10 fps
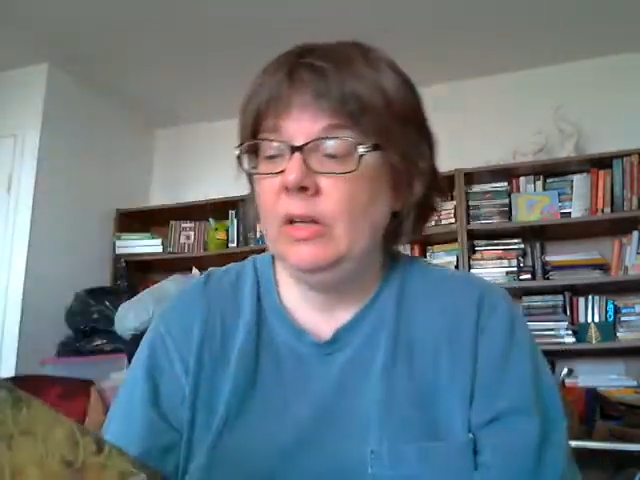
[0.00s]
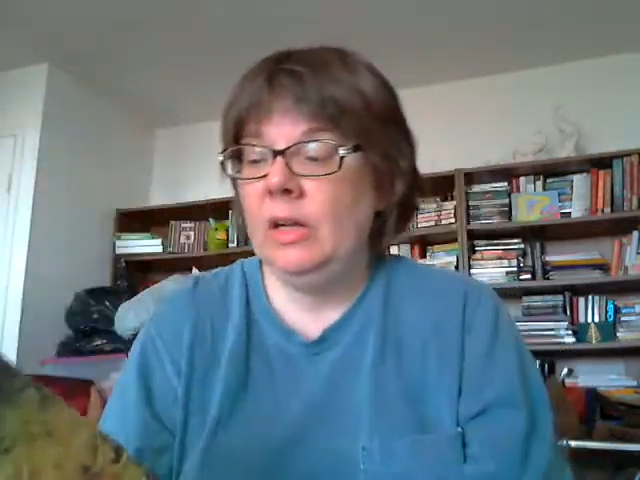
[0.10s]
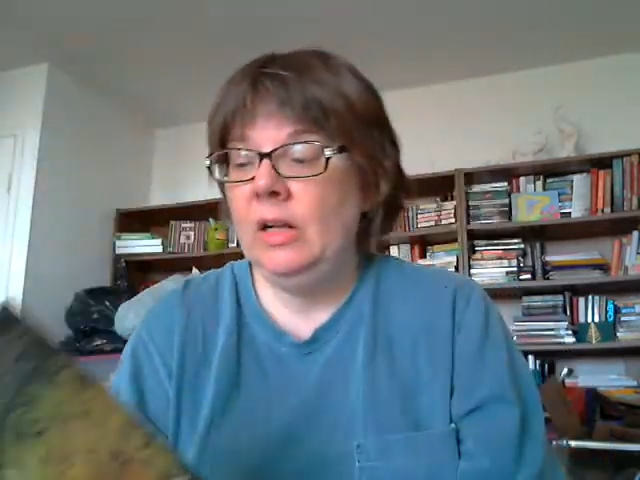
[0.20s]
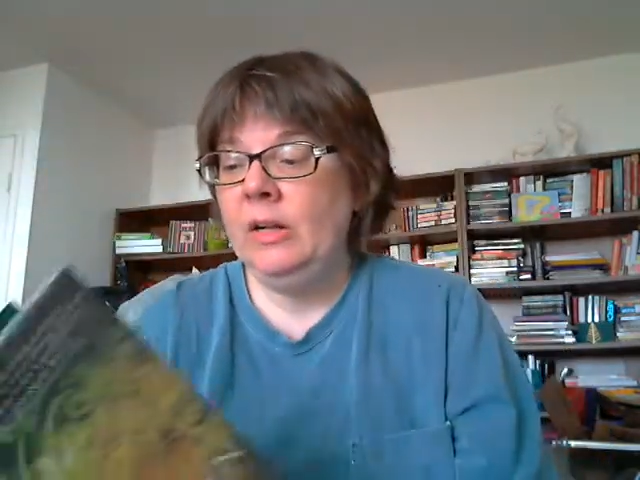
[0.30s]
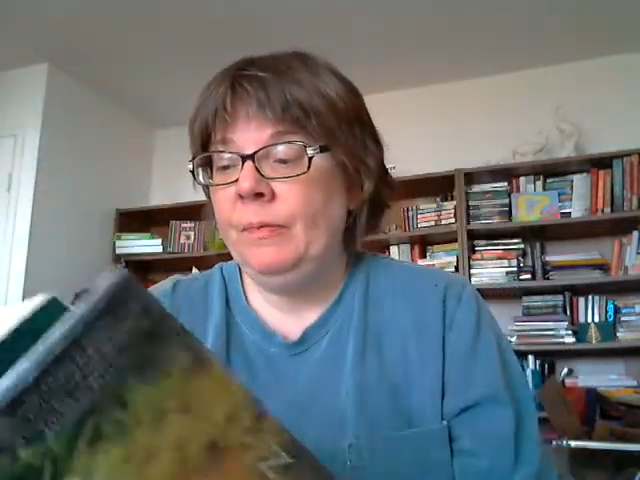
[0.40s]

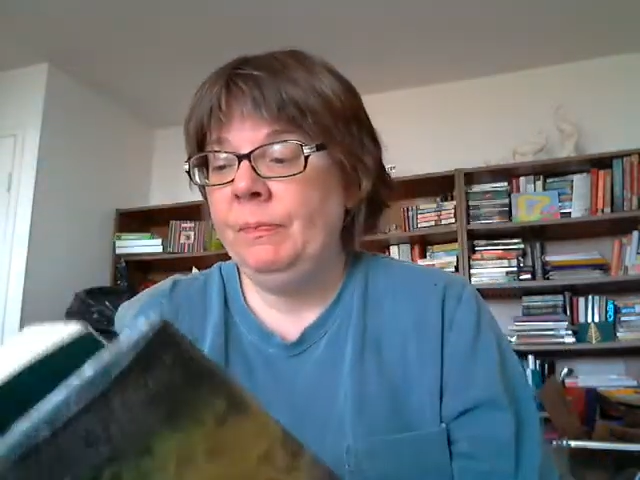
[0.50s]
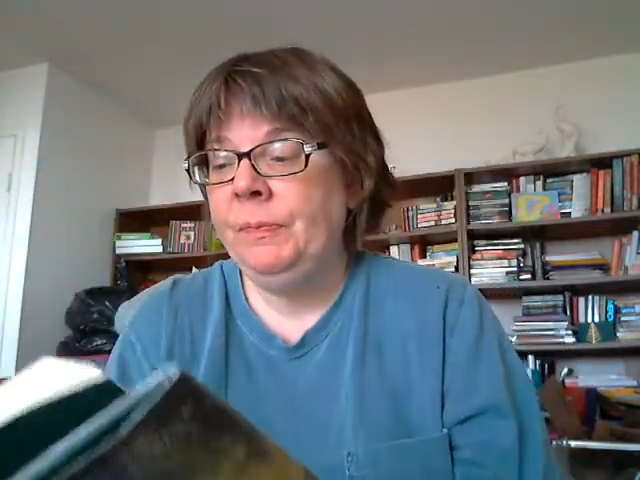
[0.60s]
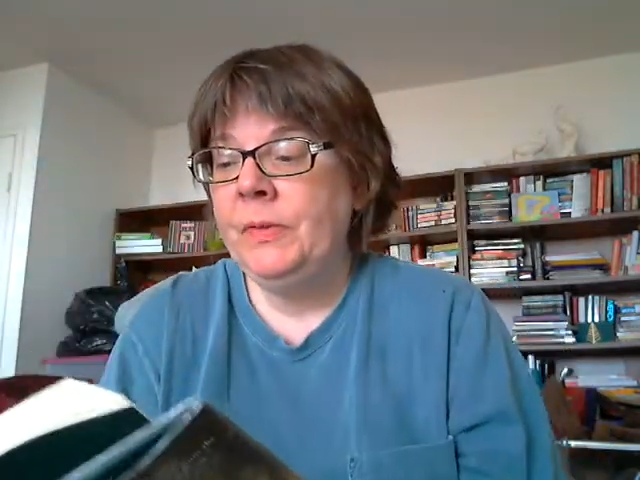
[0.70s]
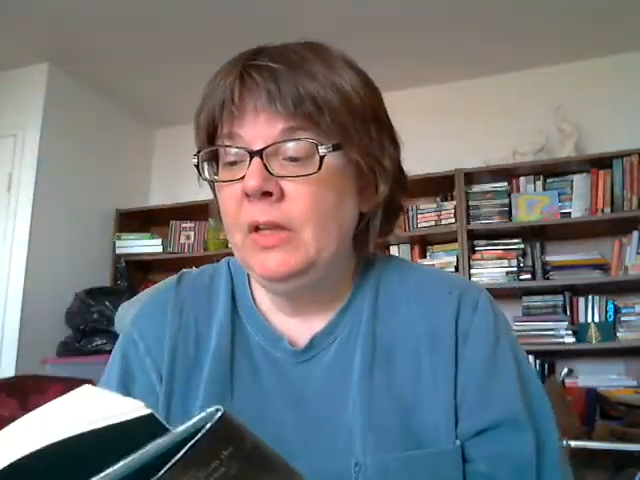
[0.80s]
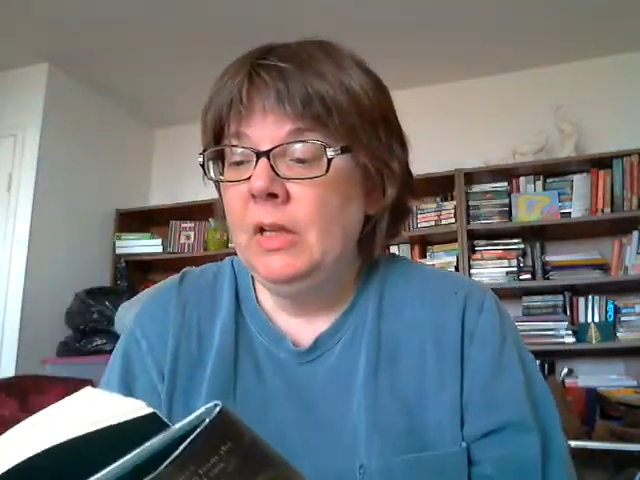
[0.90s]

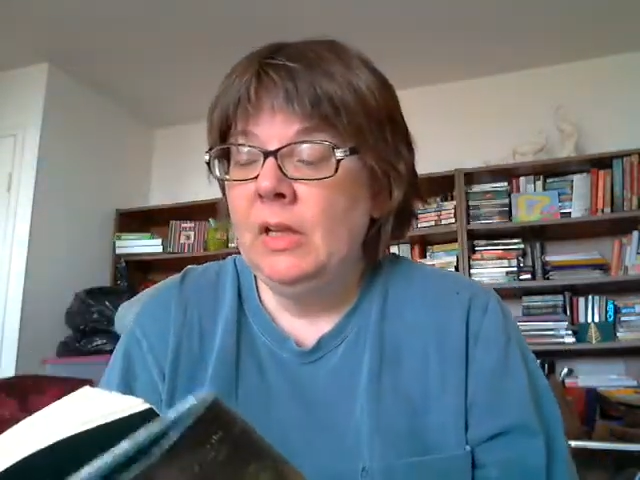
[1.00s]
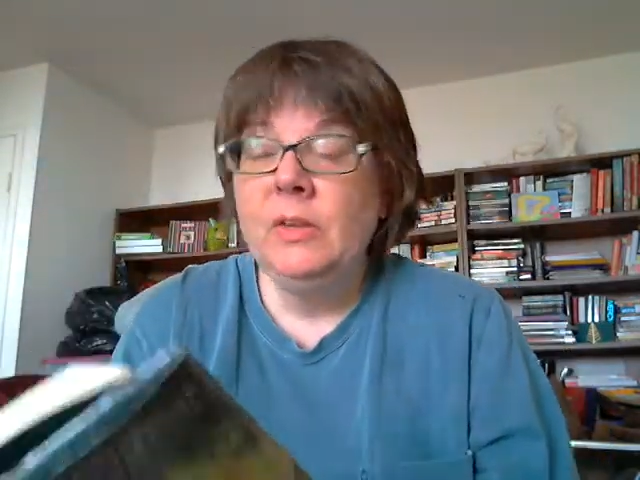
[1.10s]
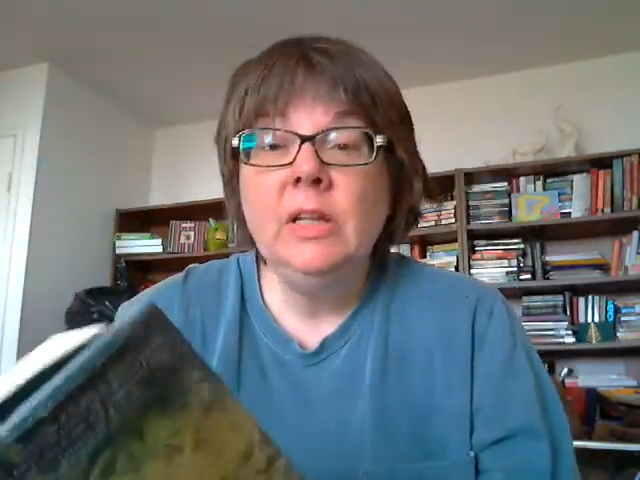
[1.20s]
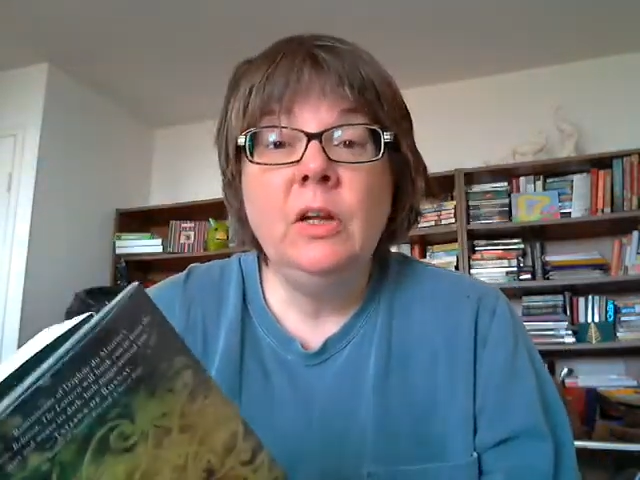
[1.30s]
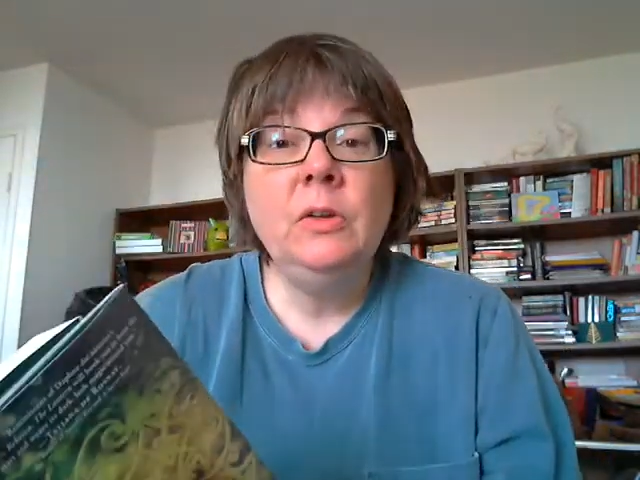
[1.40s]

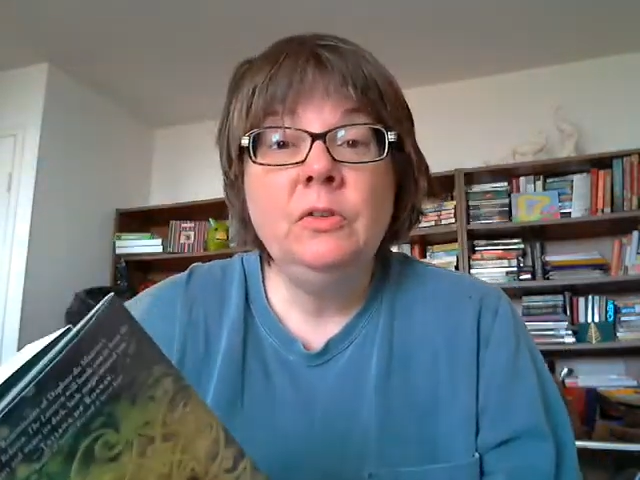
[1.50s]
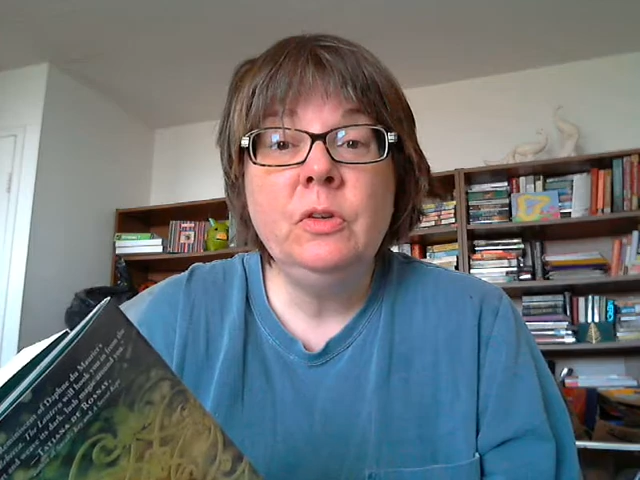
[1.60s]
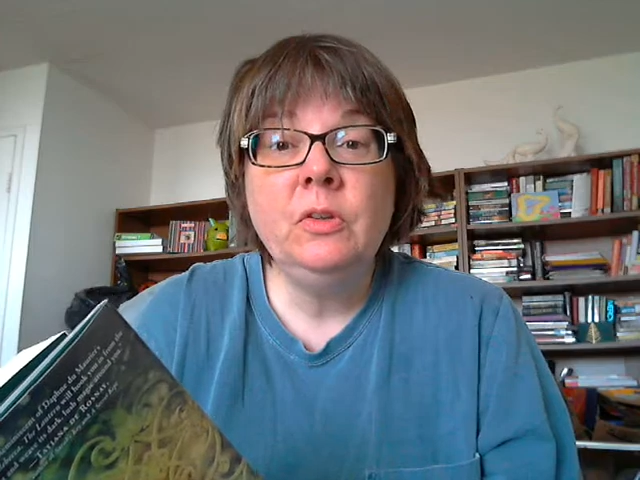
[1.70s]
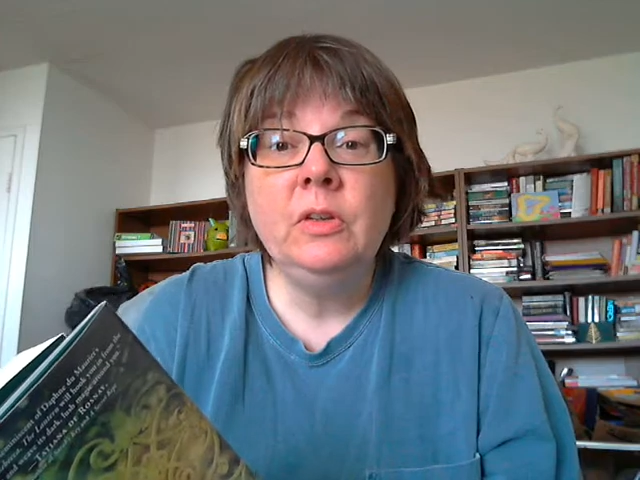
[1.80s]
The character is